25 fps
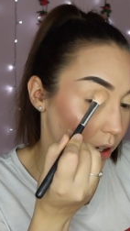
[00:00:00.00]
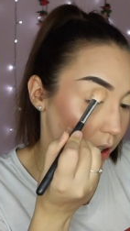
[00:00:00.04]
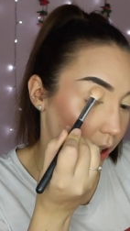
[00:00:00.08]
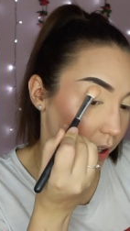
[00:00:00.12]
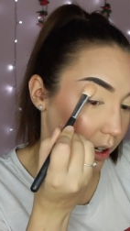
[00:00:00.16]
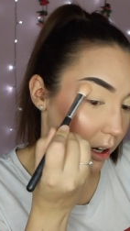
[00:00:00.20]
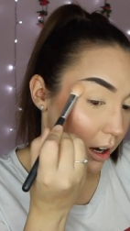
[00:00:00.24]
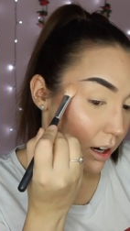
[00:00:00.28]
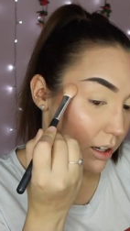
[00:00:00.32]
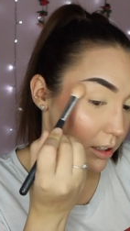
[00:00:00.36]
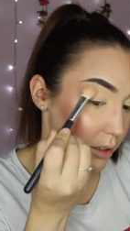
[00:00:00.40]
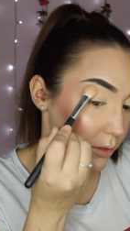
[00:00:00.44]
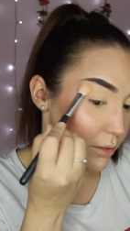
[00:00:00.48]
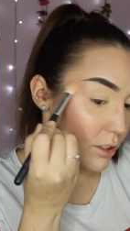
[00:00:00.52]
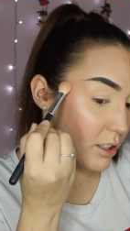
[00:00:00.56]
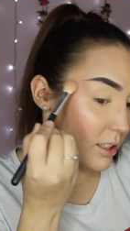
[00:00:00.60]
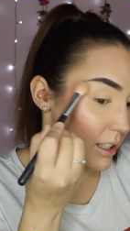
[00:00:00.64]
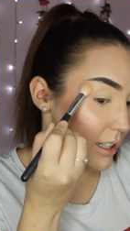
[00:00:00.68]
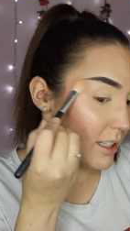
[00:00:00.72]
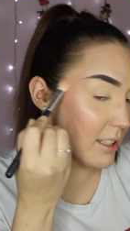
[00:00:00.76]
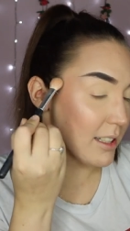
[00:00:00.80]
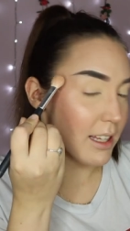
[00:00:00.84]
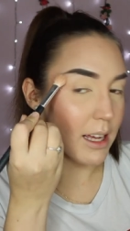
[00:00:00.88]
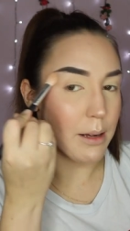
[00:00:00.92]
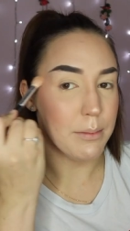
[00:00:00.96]
I kind of just
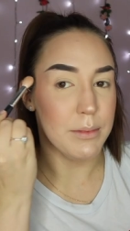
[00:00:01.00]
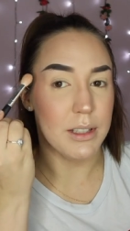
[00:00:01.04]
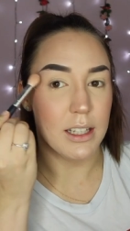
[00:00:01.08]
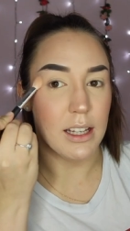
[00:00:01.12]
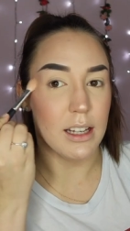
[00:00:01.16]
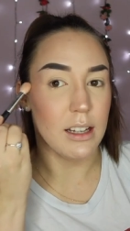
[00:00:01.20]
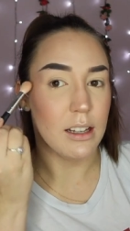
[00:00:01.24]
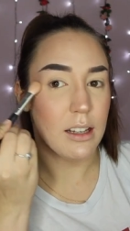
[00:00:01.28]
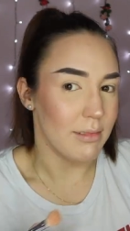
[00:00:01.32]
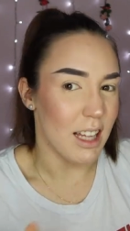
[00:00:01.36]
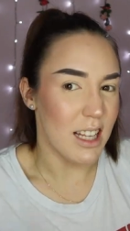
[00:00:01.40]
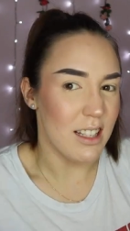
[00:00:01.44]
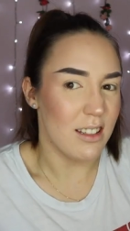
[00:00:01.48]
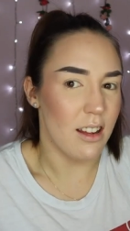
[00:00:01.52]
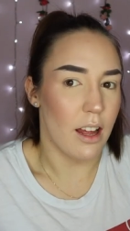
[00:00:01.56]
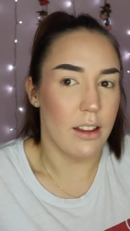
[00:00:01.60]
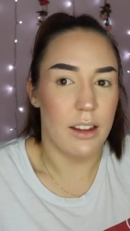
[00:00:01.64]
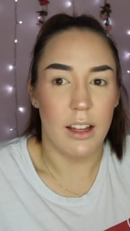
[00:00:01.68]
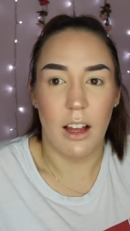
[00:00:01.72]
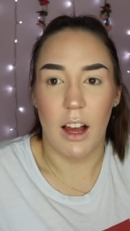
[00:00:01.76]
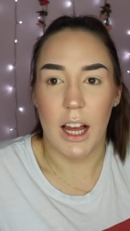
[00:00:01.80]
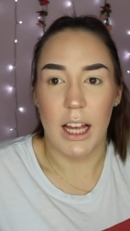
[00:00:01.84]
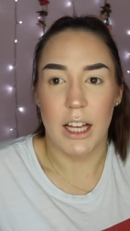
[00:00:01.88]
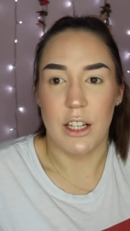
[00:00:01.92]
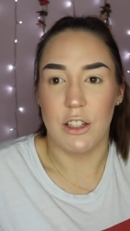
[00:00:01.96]
accept it. There's
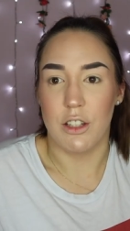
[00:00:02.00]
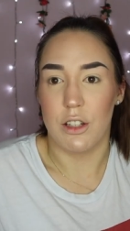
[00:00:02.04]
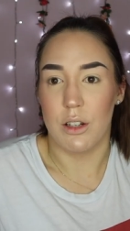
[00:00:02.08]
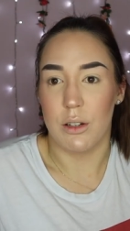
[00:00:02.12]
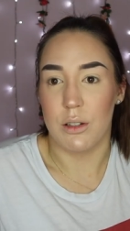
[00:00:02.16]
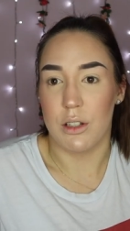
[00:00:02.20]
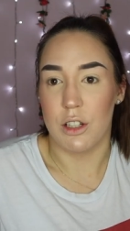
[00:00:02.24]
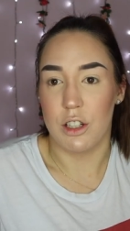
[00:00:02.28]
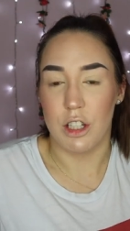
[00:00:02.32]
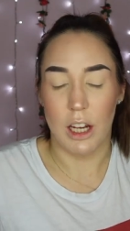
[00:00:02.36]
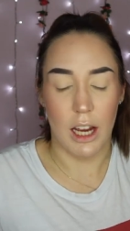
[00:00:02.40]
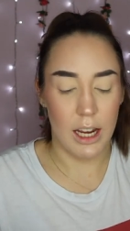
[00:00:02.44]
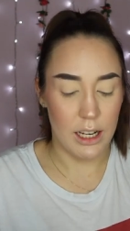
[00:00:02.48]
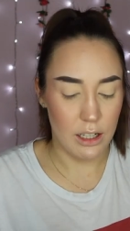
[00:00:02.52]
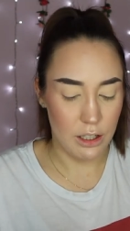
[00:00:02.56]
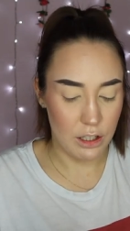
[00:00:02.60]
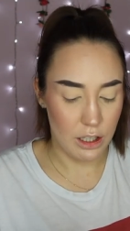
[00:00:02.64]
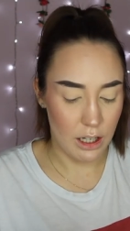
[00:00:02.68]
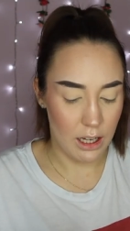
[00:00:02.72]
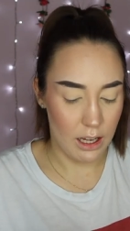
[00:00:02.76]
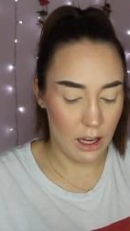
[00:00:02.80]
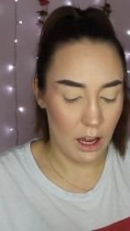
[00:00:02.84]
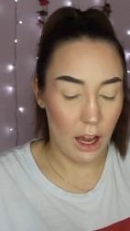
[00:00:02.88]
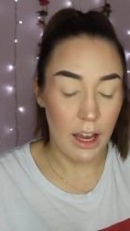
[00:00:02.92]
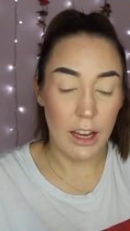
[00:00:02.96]
nothing I can do to change
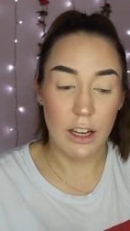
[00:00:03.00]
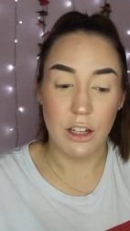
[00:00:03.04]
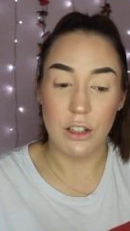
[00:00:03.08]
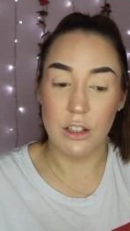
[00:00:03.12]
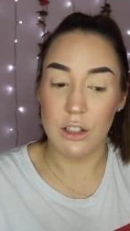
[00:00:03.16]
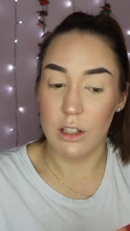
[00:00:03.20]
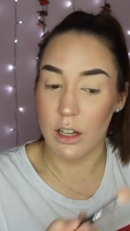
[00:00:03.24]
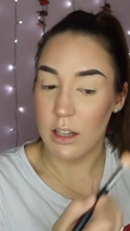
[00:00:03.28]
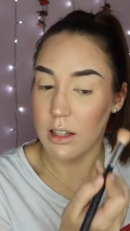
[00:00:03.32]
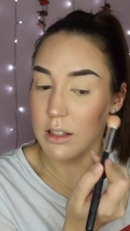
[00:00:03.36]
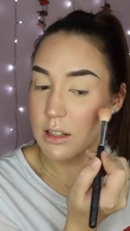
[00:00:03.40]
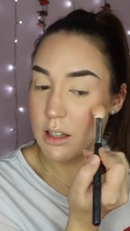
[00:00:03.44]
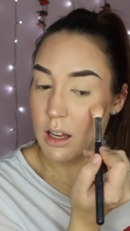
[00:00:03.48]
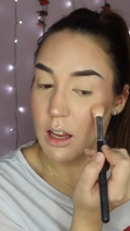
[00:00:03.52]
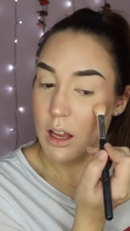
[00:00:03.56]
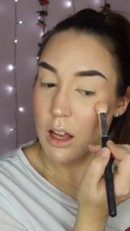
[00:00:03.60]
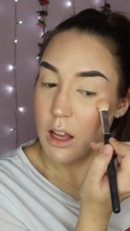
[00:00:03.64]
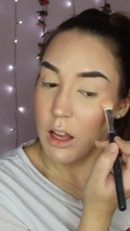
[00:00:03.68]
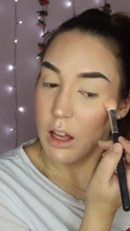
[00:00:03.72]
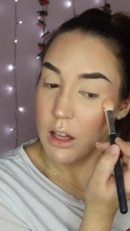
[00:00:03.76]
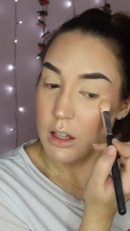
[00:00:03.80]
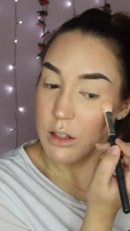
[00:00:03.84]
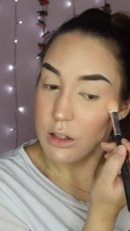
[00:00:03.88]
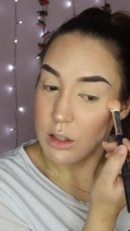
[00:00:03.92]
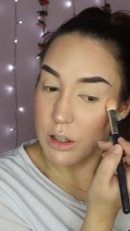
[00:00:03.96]
it. I can just
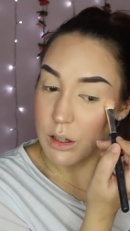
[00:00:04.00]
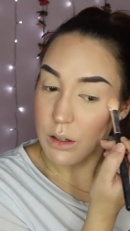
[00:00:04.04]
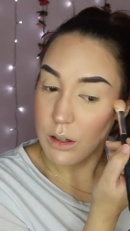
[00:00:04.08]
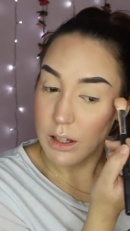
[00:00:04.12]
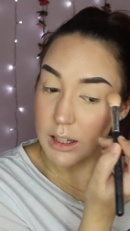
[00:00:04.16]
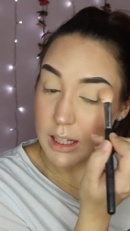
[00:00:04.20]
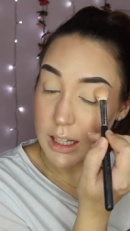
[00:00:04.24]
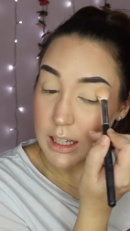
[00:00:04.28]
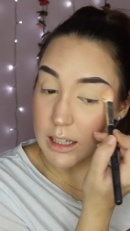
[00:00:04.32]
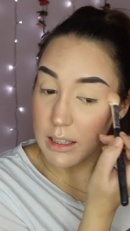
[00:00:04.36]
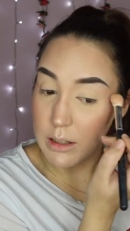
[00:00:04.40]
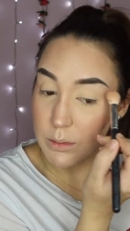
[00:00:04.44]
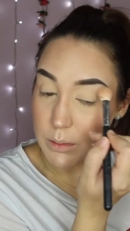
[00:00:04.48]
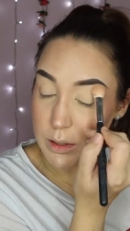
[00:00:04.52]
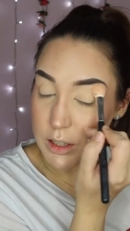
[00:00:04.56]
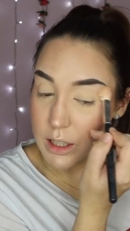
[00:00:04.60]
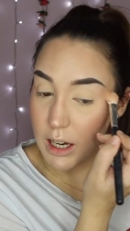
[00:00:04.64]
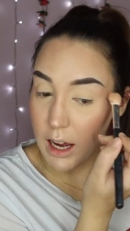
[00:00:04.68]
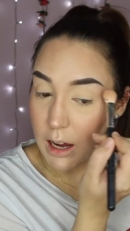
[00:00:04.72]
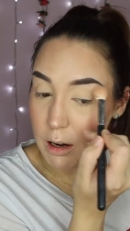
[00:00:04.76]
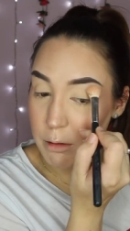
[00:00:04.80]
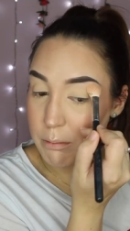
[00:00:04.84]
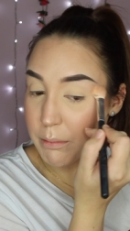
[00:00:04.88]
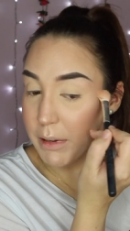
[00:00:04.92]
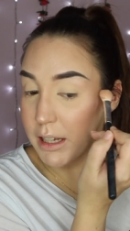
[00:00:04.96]
do things which
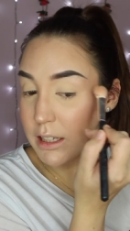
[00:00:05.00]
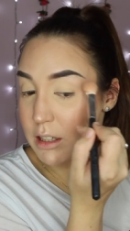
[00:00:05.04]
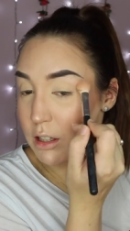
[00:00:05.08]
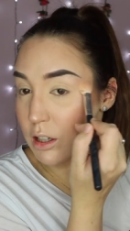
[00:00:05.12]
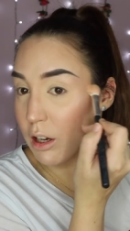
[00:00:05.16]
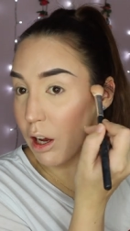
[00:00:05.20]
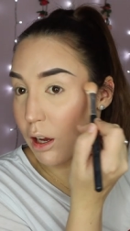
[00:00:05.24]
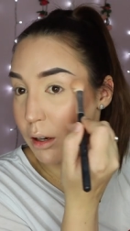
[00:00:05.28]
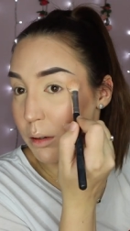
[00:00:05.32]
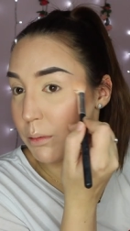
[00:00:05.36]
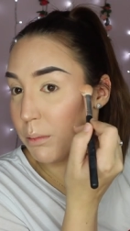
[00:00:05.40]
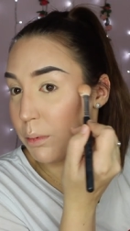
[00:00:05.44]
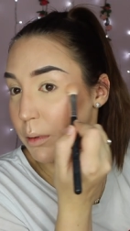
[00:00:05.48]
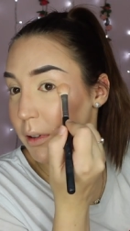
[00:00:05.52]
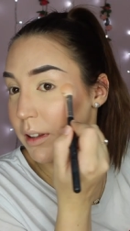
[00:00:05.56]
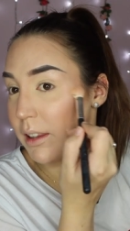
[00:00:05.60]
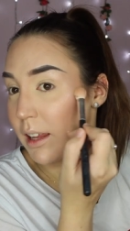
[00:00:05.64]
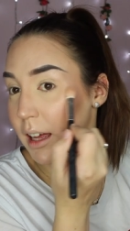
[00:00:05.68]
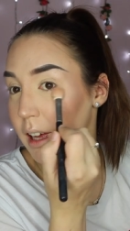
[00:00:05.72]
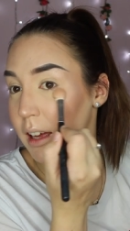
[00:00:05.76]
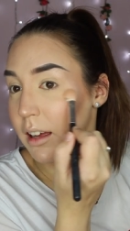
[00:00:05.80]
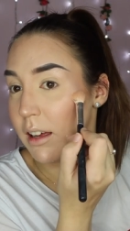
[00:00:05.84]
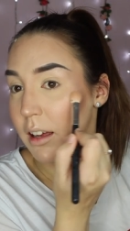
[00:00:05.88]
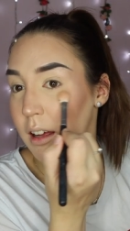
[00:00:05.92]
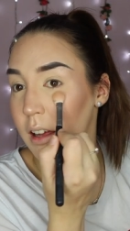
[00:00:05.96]
help me to cope with
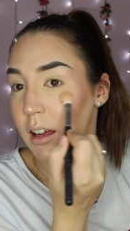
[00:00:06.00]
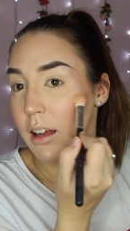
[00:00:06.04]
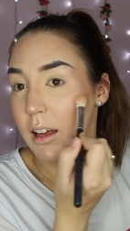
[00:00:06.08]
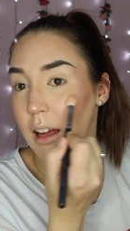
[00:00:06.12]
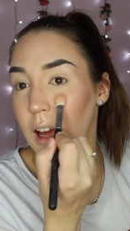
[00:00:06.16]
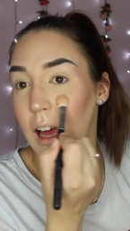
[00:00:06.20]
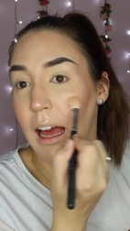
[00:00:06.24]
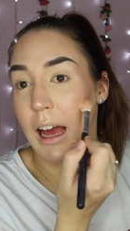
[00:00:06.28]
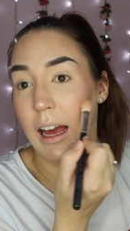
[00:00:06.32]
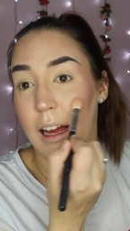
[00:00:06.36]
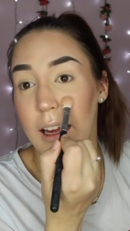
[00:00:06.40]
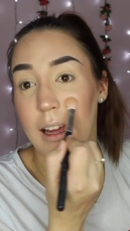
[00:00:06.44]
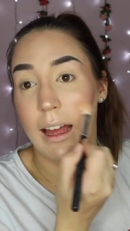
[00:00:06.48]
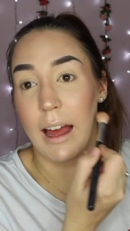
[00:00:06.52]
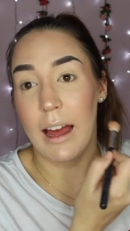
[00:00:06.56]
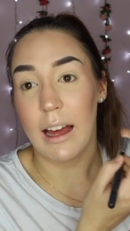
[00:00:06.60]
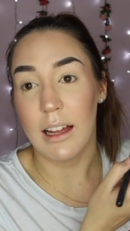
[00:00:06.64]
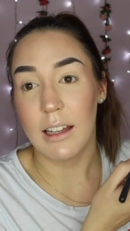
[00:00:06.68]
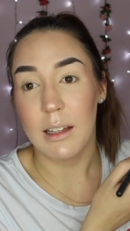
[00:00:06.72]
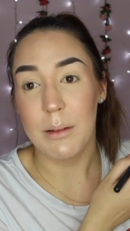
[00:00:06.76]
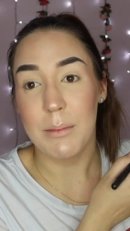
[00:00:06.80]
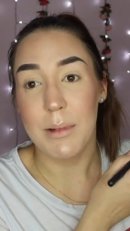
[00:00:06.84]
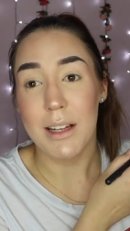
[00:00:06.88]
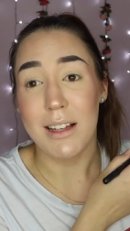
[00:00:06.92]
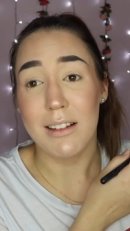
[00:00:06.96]
it. And
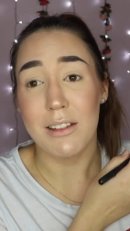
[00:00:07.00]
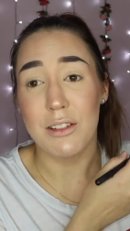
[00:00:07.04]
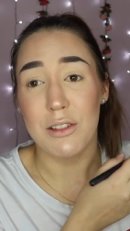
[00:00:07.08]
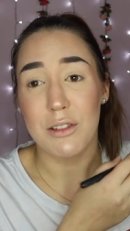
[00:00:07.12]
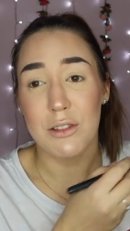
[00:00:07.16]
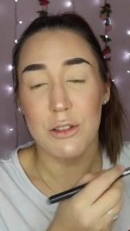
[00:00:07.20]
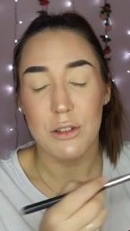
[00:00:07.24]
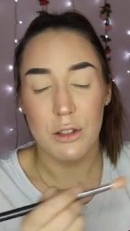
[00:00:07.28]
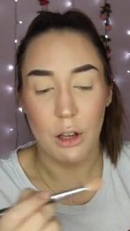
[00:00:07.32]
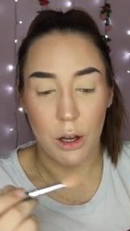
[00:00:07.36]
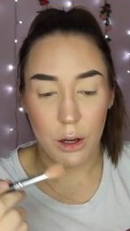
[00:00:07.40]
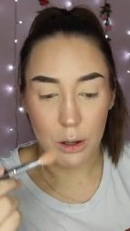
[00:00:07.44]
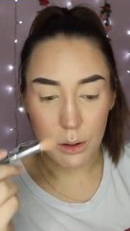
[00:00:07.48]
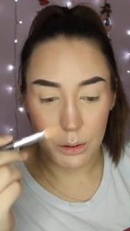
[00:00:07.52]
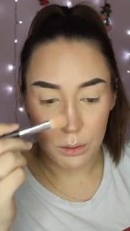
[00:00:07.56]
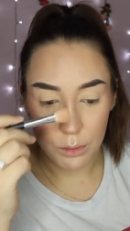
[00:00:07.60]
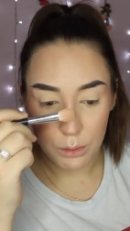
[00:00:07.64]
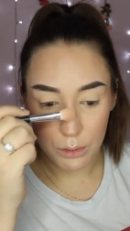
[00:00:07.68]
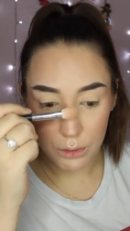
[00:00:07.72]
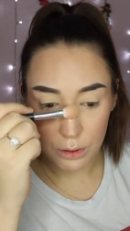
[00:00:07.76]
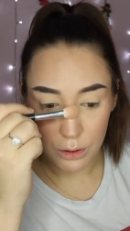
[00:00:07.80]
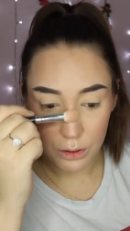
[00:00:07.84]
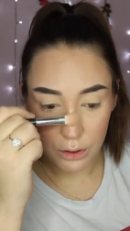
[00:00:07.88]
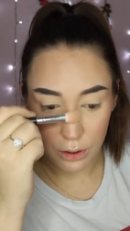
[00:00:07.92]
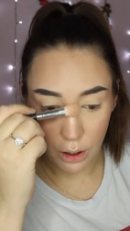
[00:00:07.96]
Callum is so,
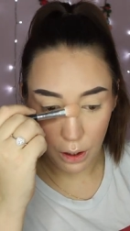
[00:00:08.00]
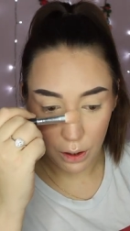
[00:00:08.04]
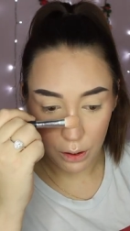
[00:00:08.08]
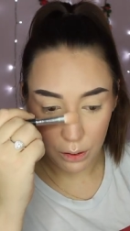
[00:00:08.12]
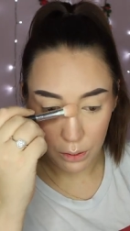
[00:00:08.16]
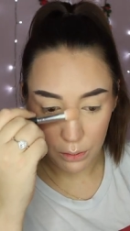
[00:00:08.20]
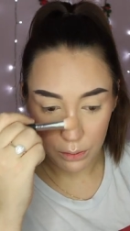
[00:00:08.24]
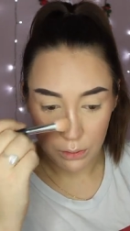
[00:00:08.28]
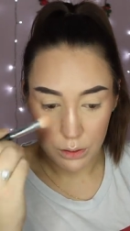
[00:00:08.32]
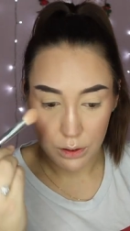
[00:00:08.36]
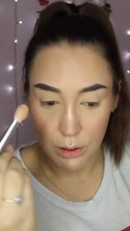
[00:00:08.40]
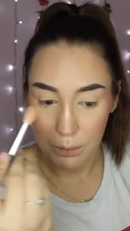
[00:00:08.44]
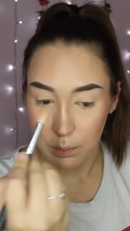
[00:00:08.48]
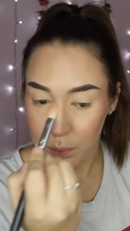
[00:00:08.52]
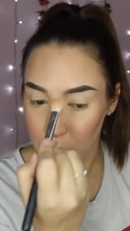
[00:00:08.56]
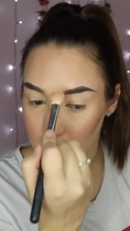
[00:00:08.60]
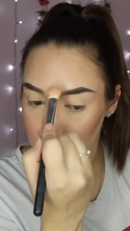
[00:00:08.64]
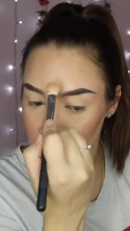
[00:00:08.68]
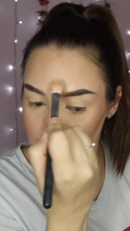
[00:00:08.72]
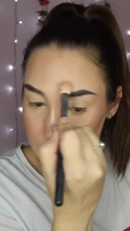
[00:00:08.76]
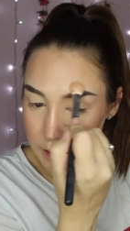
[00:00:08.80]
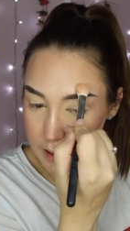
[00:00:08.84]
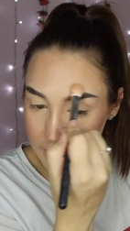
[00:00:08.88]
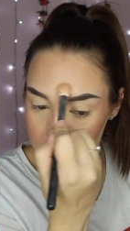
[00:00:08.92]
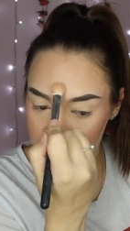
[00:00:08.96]
so
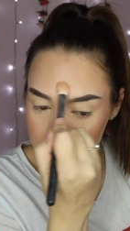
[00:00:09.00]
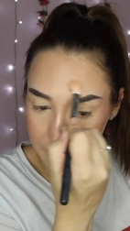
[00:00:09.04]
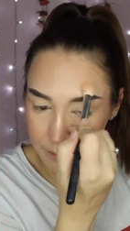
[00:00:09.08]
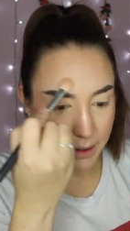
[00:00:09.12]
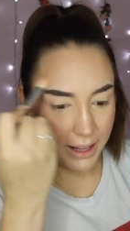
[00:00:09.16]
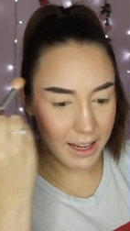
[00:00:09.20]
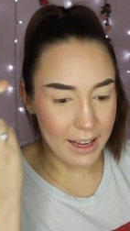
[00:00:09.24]
supportive.